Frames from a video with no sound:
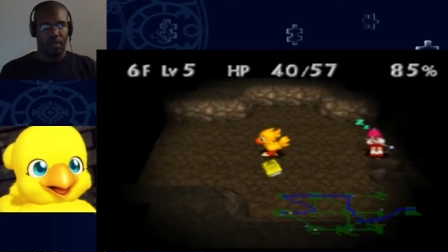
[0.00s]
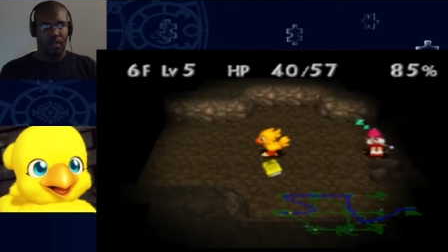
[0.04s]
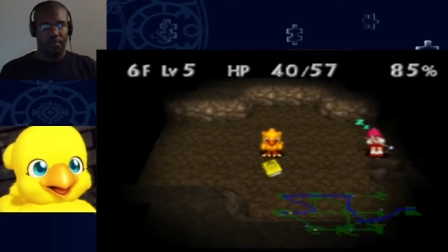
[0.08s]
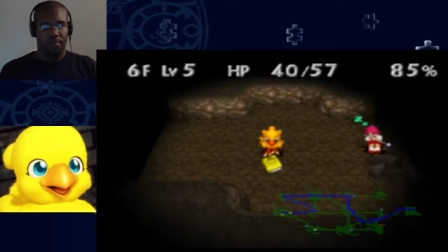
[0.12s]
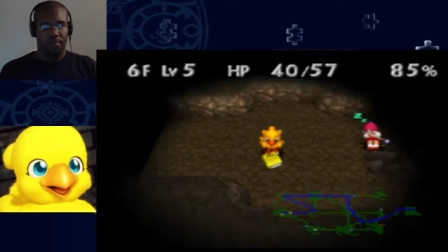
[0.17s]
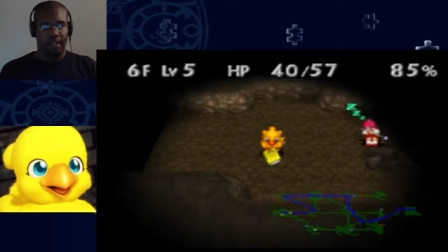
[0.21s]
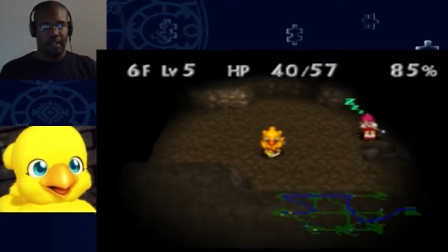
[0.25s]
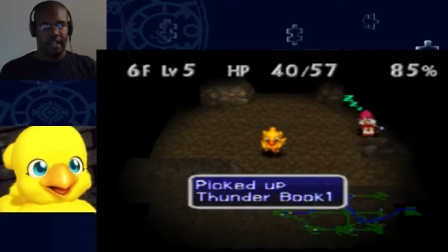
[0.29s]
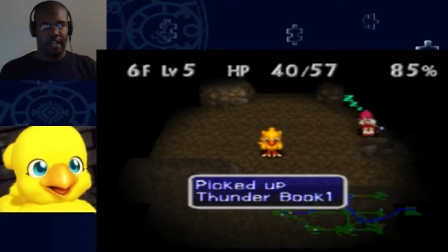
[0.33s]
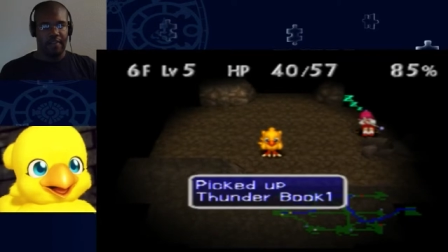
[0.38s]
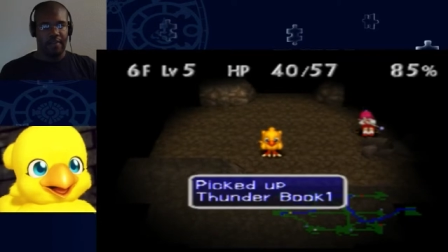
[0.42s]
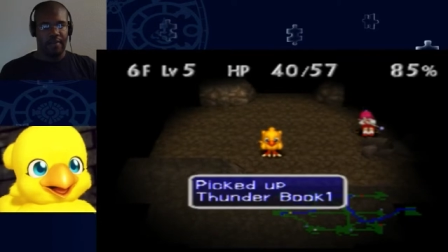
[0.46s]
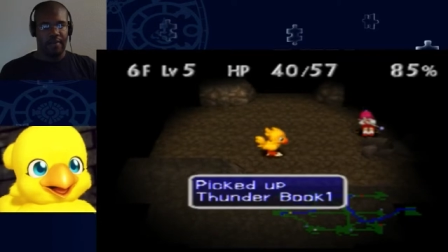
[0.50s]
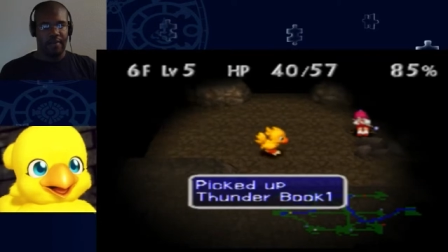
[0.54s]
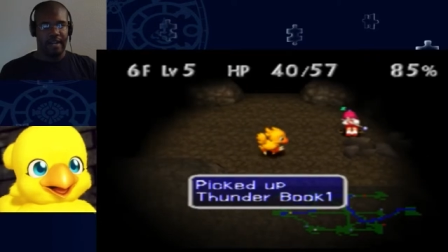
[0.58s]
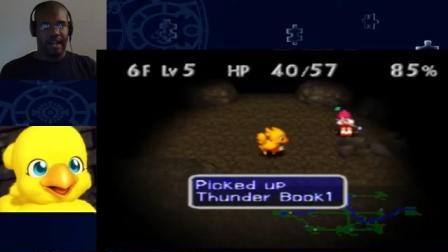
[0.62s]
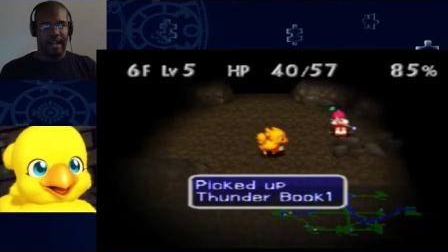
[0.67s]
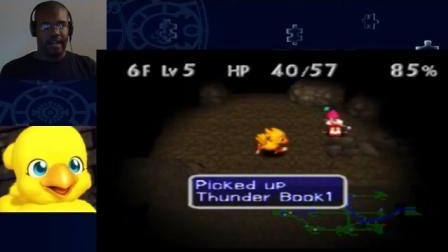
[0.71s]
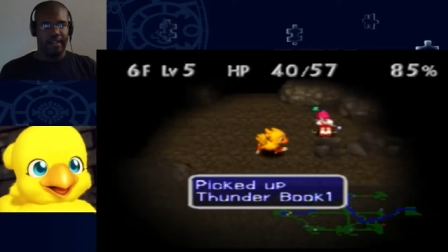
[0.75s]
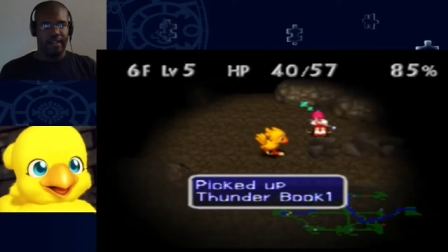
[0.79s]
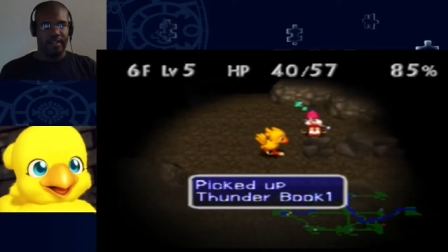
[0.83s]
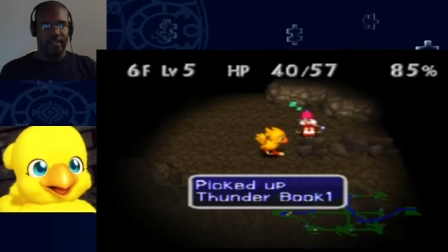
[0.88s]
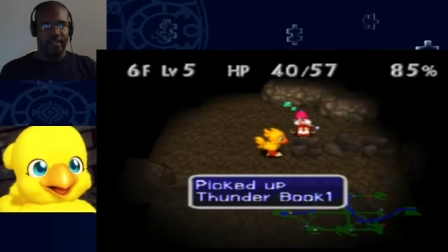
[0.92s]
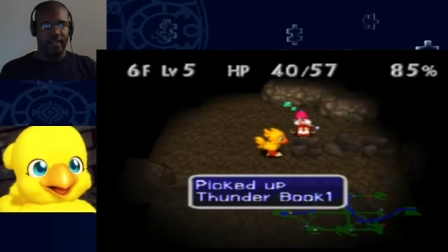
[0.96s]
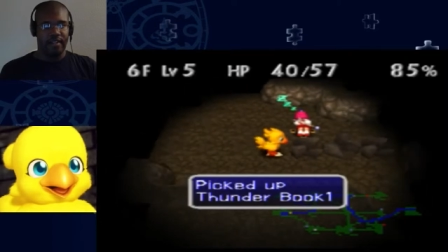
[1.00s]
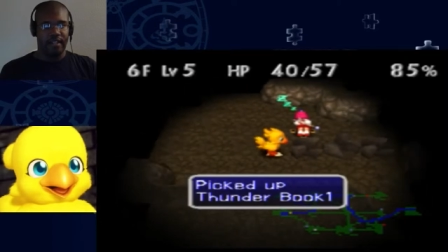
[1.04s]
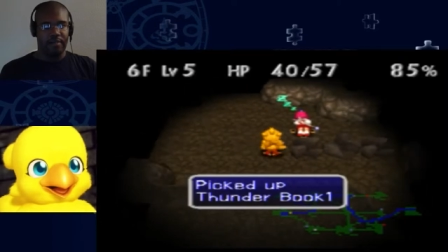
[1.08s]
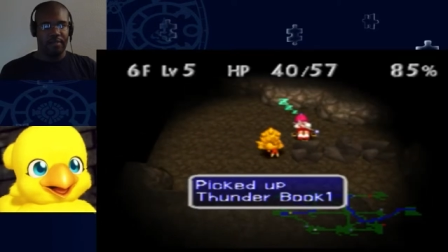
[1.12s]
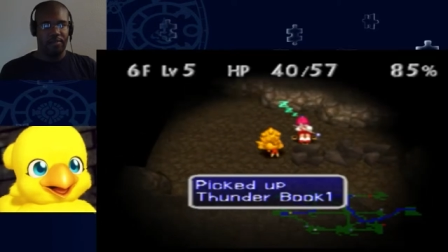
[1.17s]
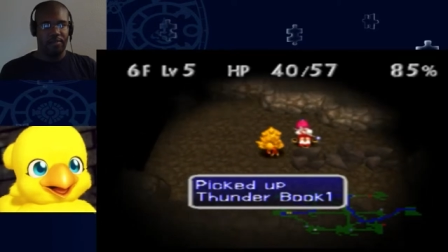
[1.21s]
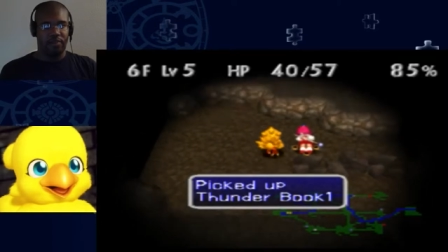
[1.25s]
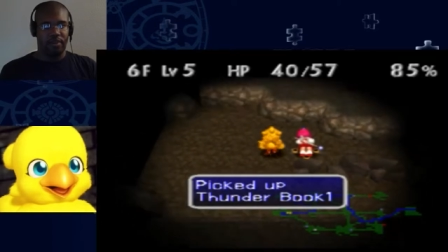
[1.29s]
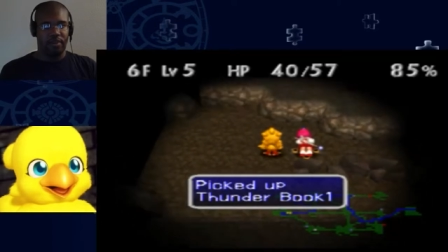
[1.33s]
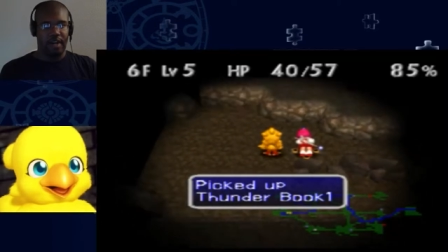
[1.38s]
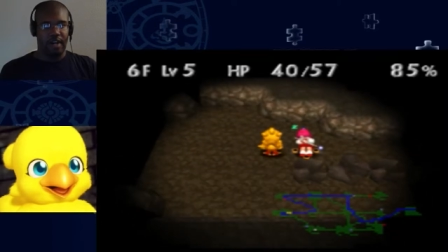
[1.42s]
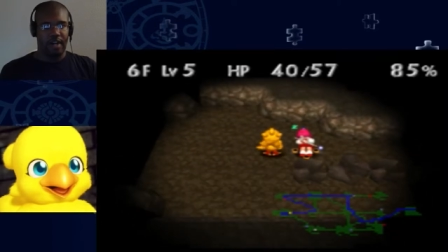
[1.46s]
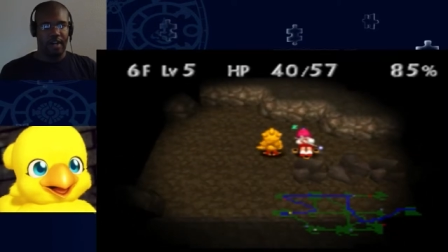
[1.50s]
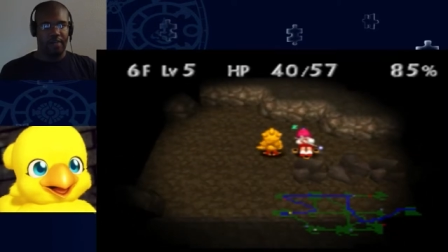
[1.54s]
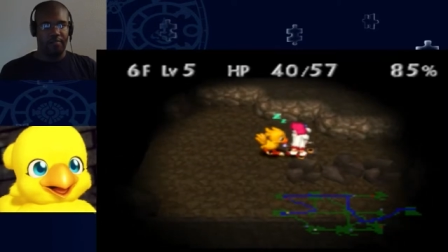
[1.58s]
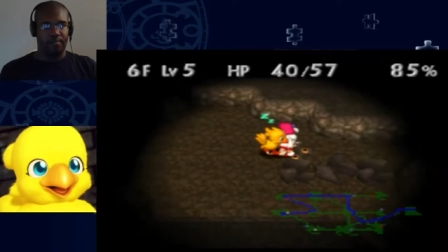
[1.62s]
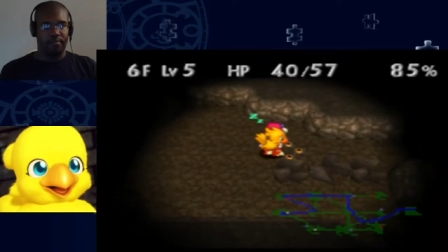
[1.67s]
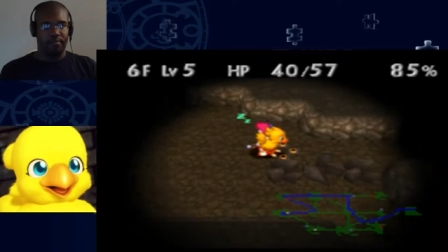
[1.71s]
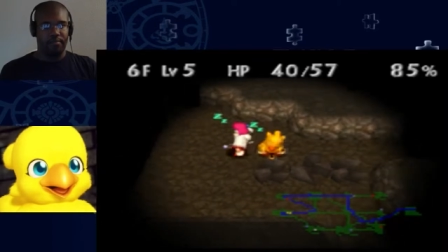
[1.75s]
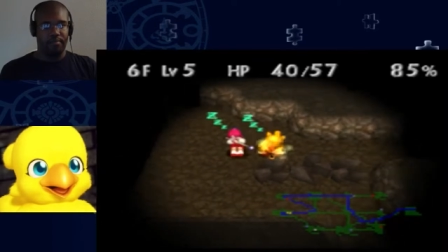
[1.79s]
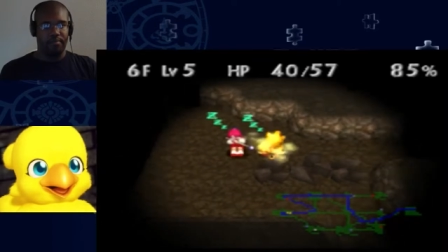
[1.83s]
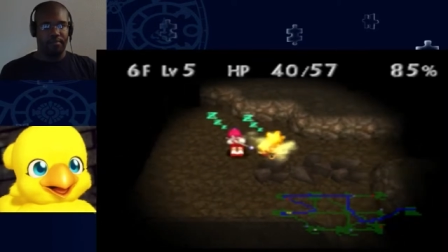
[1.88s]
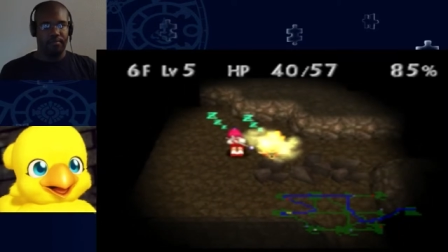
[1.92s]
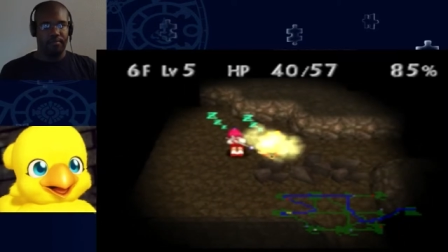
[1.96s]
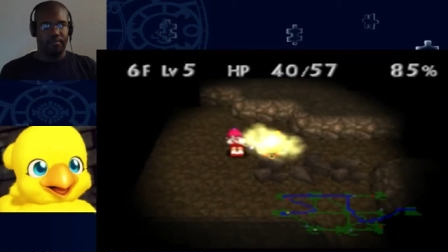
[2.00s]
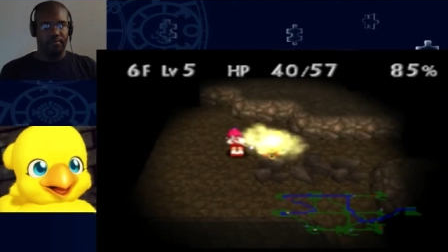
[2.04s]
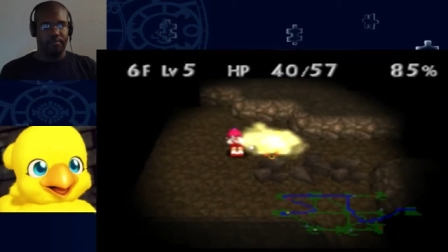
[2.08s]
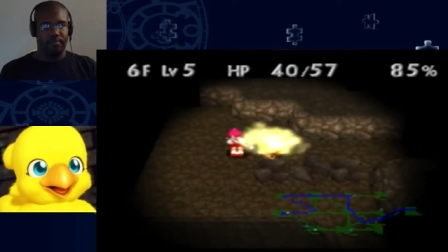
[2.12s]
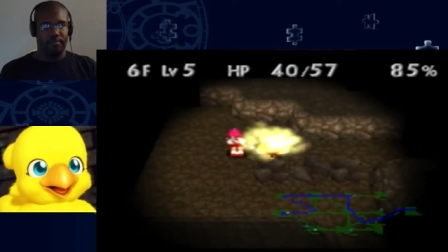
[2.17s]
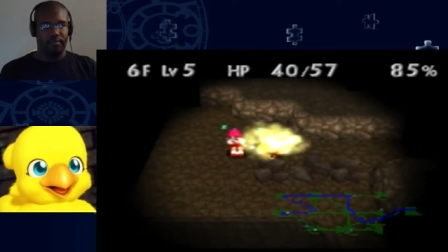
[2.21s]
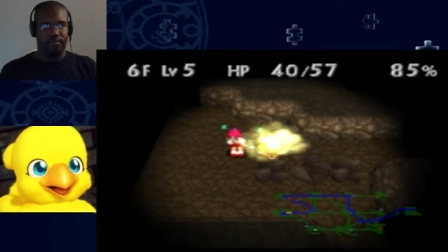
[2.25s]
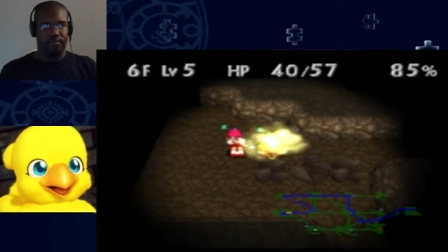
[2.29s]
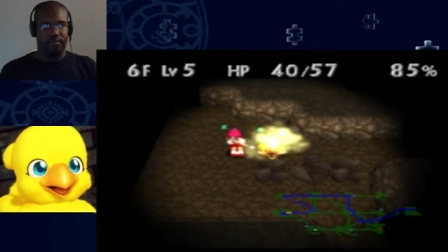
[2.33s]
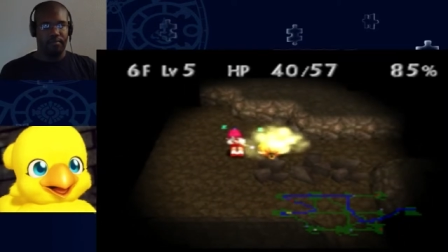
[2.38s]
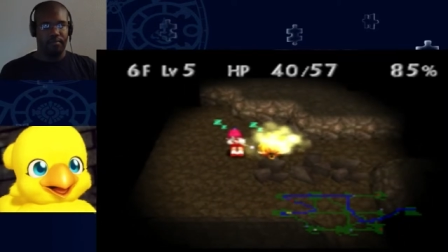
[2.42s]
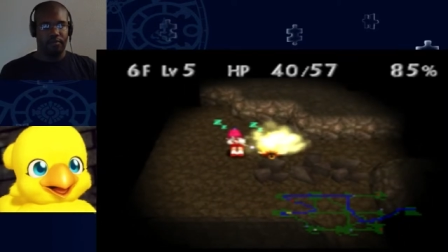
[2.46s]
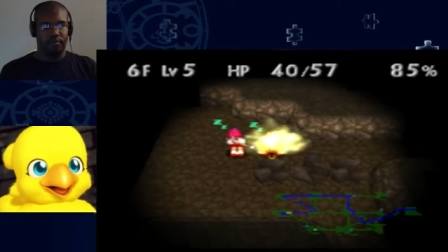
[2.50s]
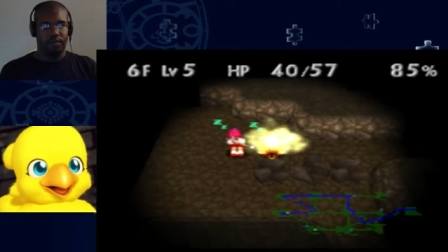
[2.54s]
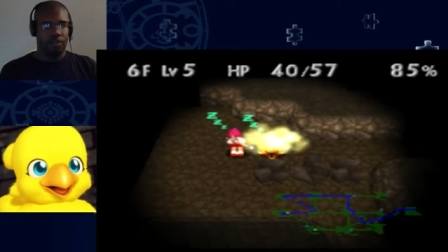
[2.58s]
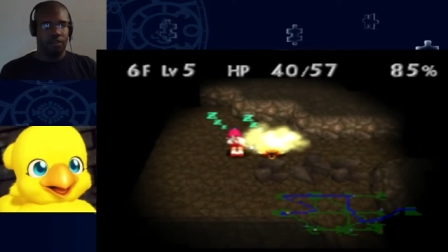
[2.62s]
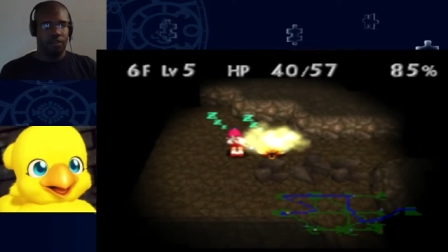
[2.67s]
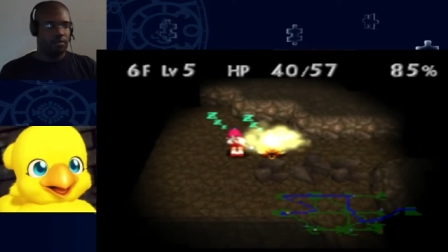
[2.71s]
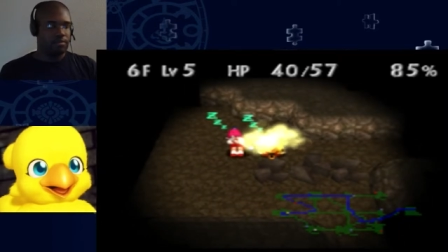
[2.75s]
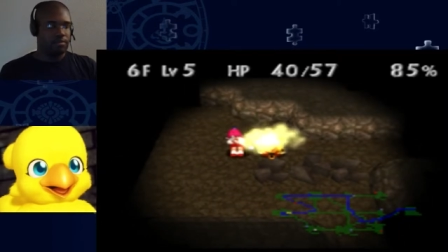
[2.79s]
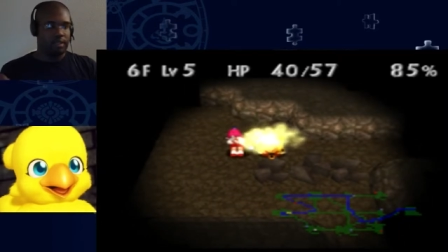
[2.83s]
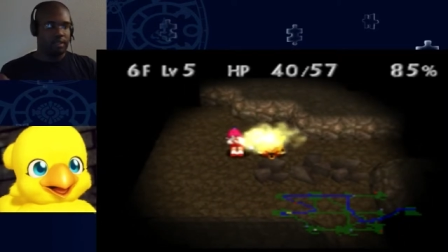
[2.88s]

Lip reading: But yeah, I would have had a sleep trap. Oh,